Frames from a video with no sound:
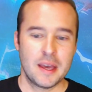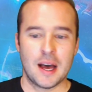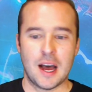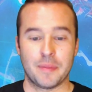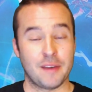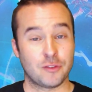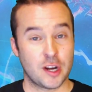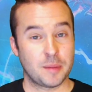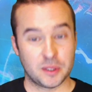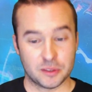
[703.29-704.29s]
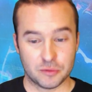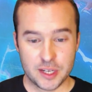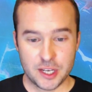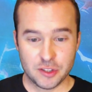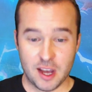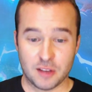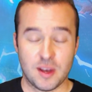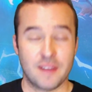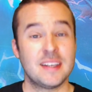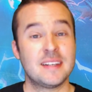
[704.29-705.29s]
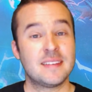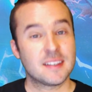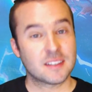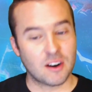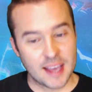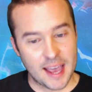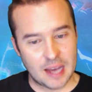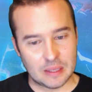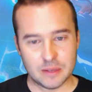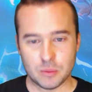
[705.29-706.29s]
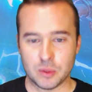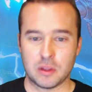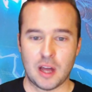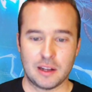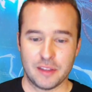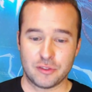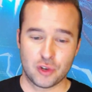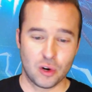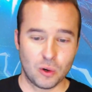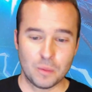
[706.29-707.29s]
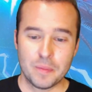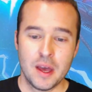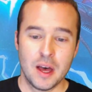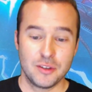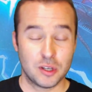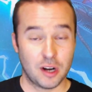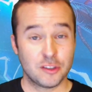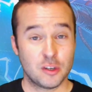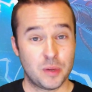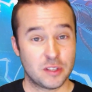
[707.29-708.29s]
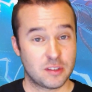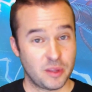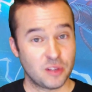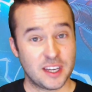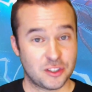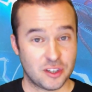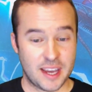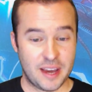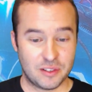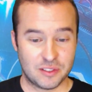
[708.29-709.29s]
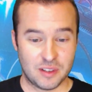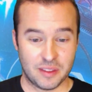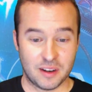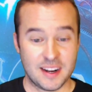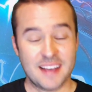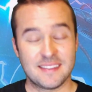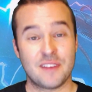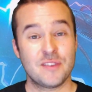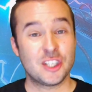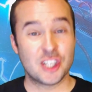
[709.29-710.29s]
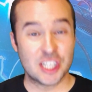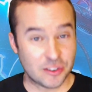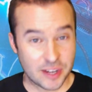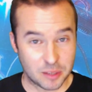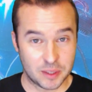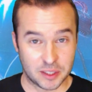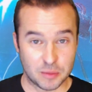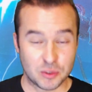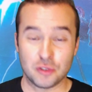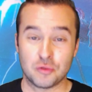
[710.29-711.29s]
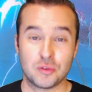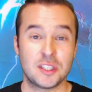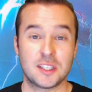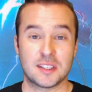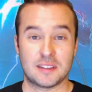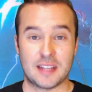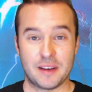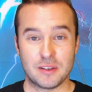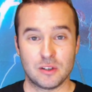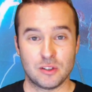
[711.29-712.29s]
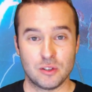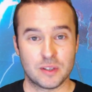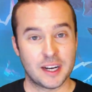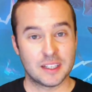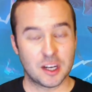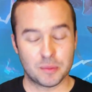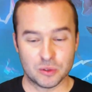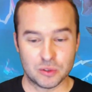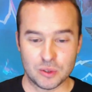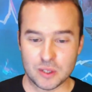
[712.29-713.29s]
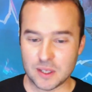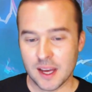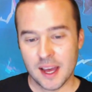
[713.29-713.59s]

they have Trample and Reach. They also have the discard outlet with Lotlet Troll. You can also put some of those extra counters on there, and it has that regenerate ability, which is really going to allow you to do kind of double duty.